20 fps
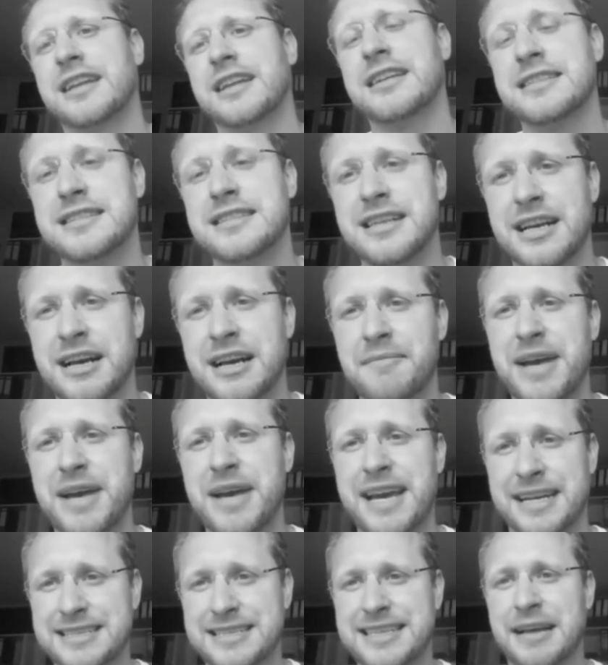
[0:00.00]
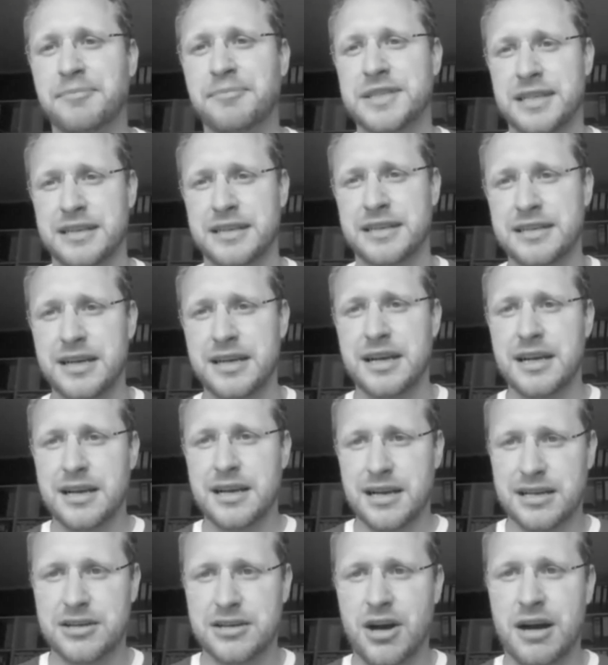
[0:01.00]
is accepted
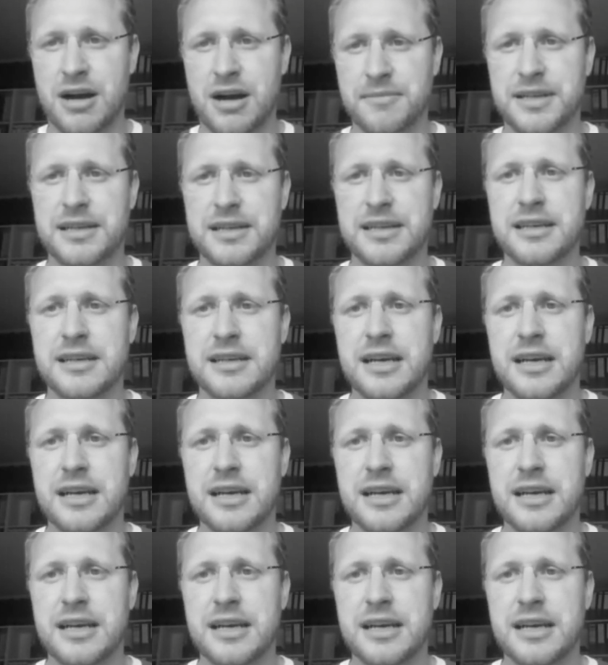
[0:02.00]
commonly.